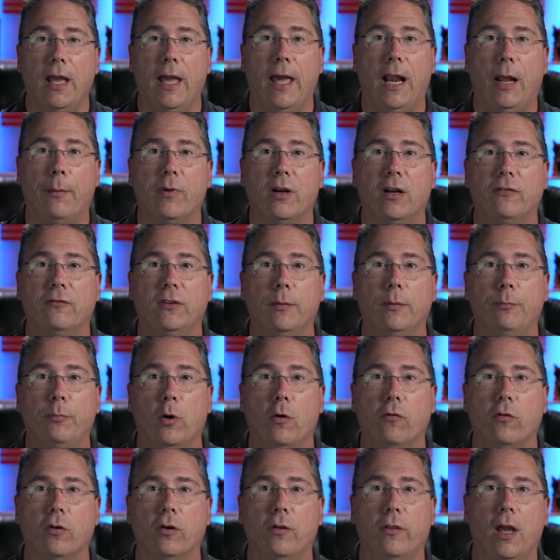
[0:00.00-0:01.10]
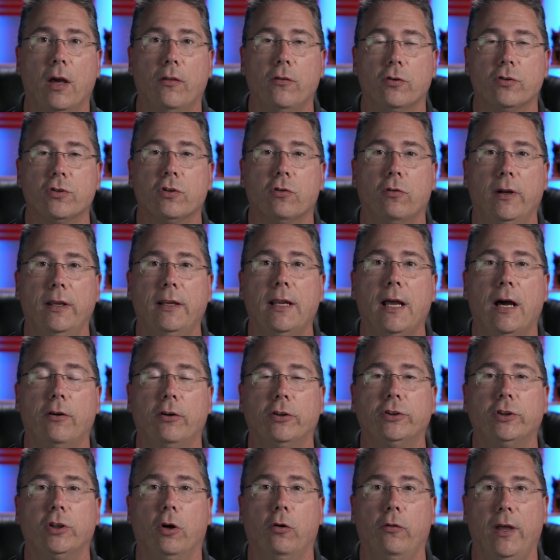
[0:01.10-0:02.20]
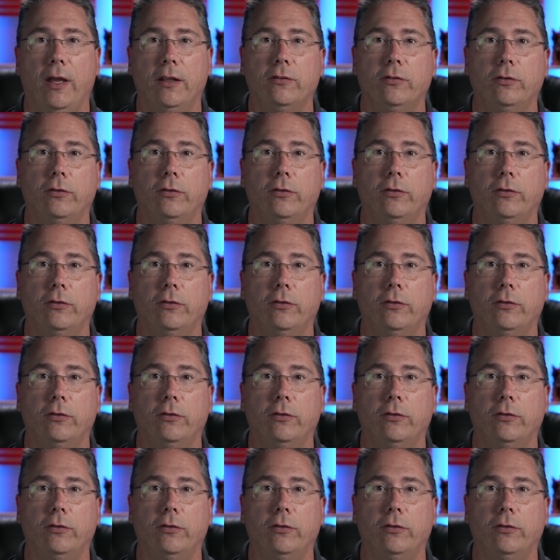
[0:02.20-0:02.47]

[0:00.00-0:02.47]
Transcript: And I'm going to flip over to the other screen now to show that